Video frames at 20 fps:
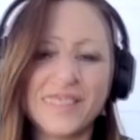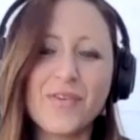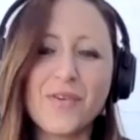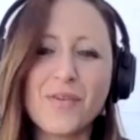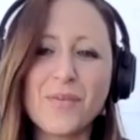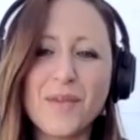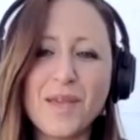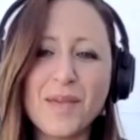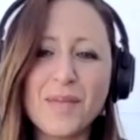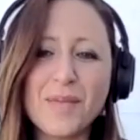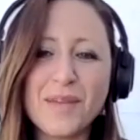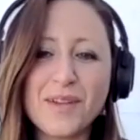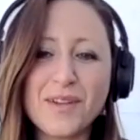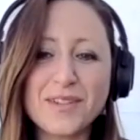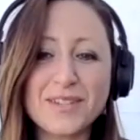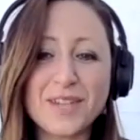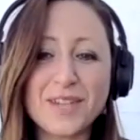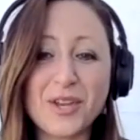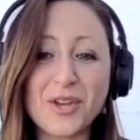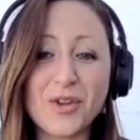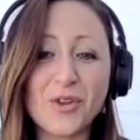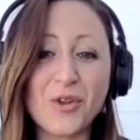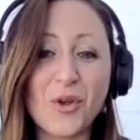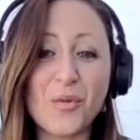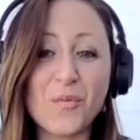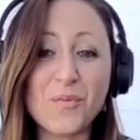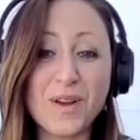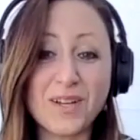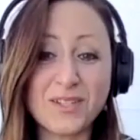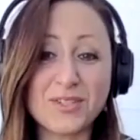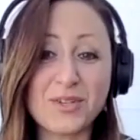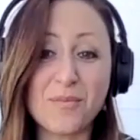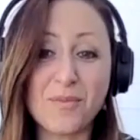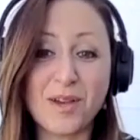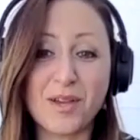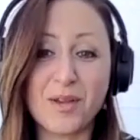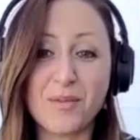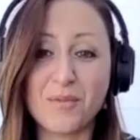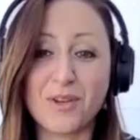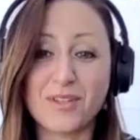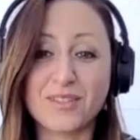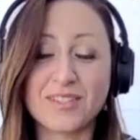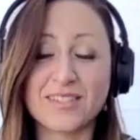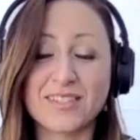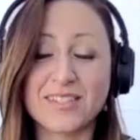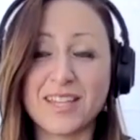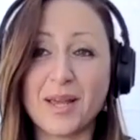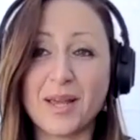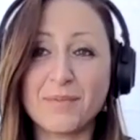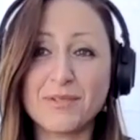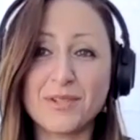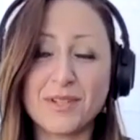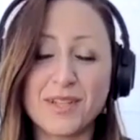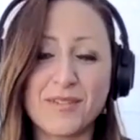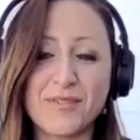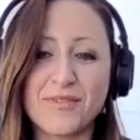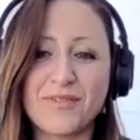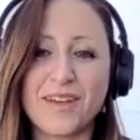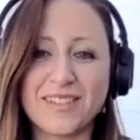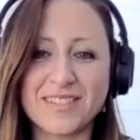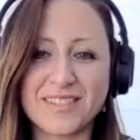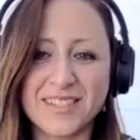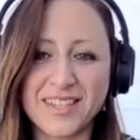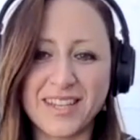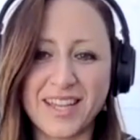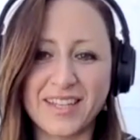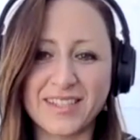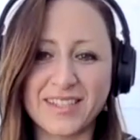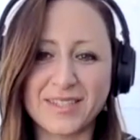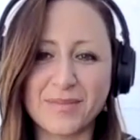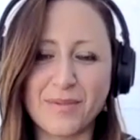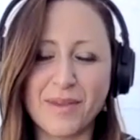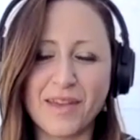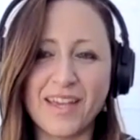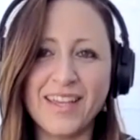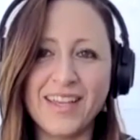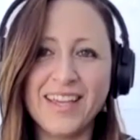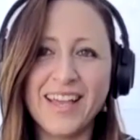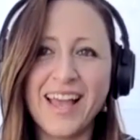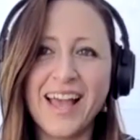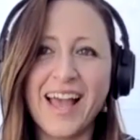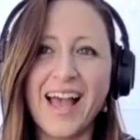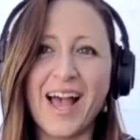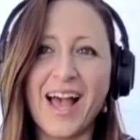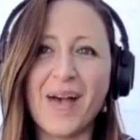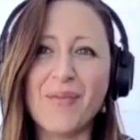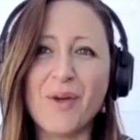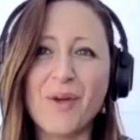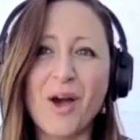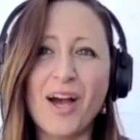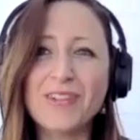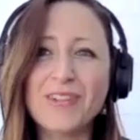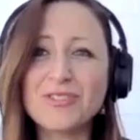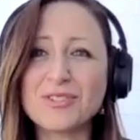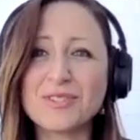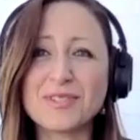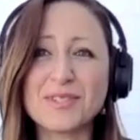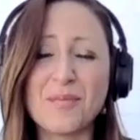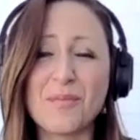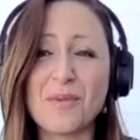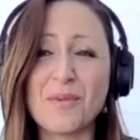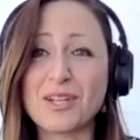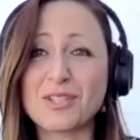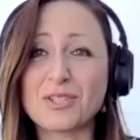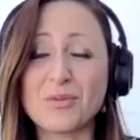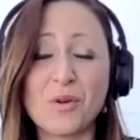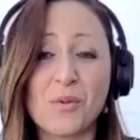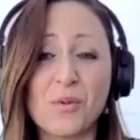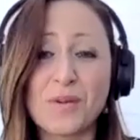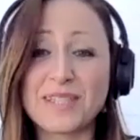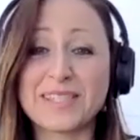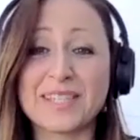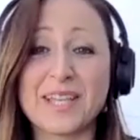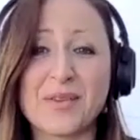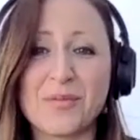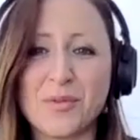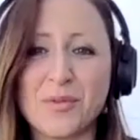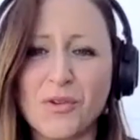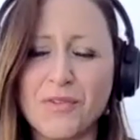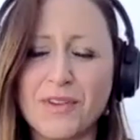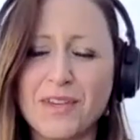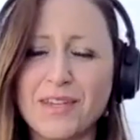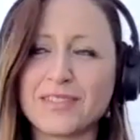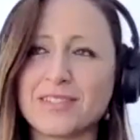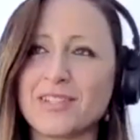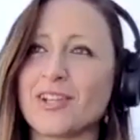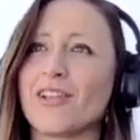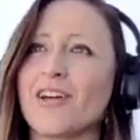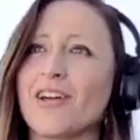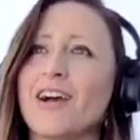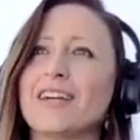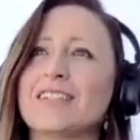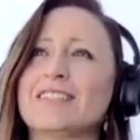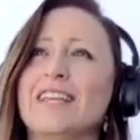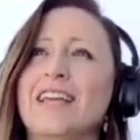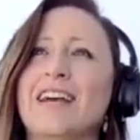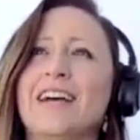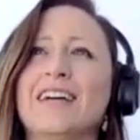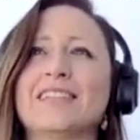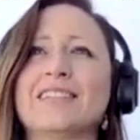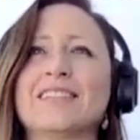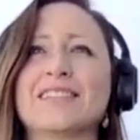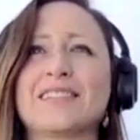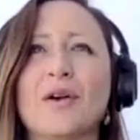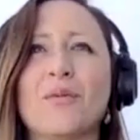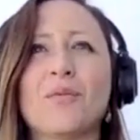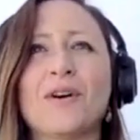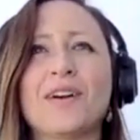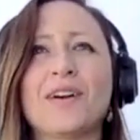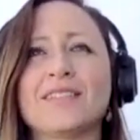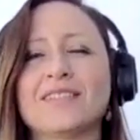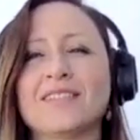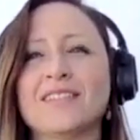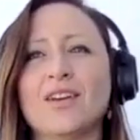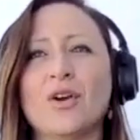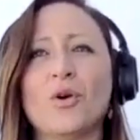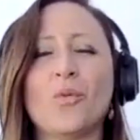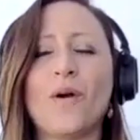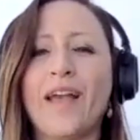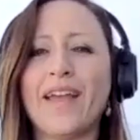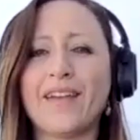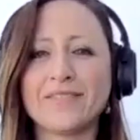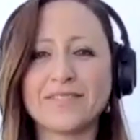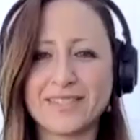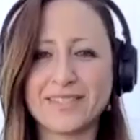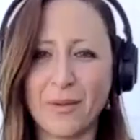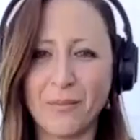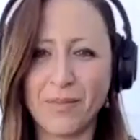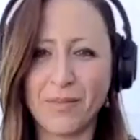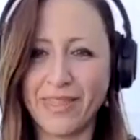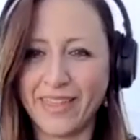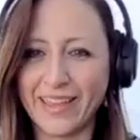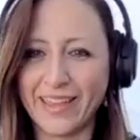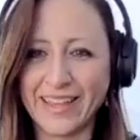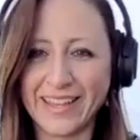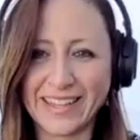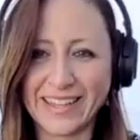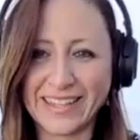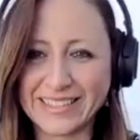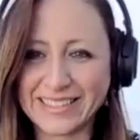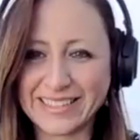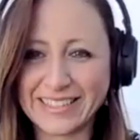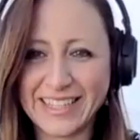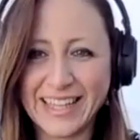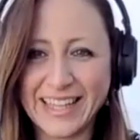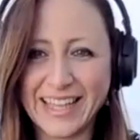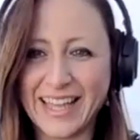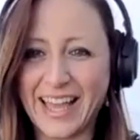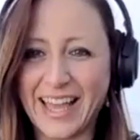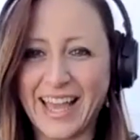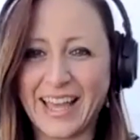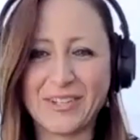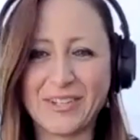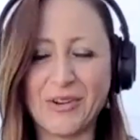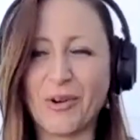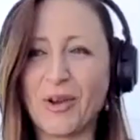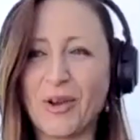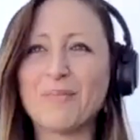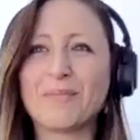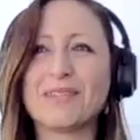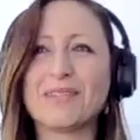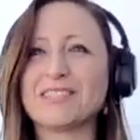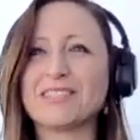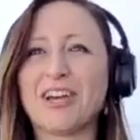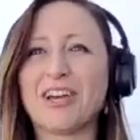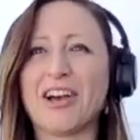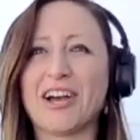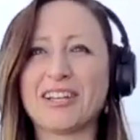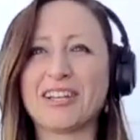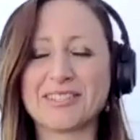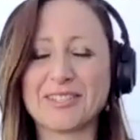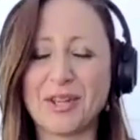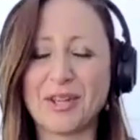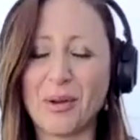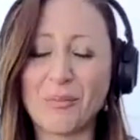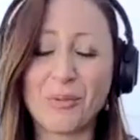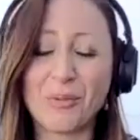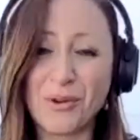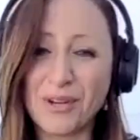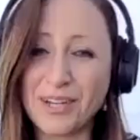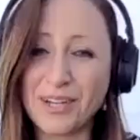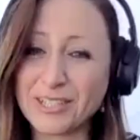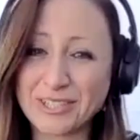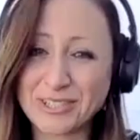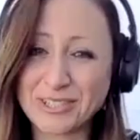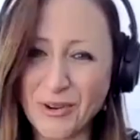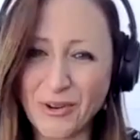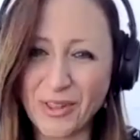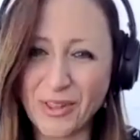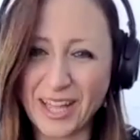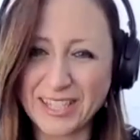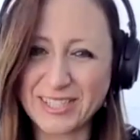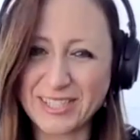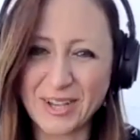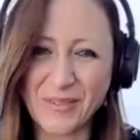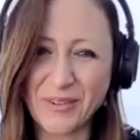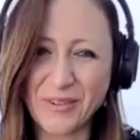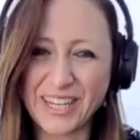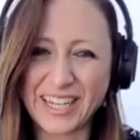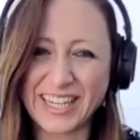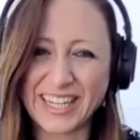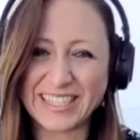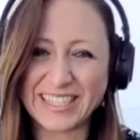For me, because I don't know much about hypnosis, it absolutely fascinates me. I just imagine what we see in movies. You lie down, someone waves something, and you're hypnotized. And I'm pretty sure that's not what it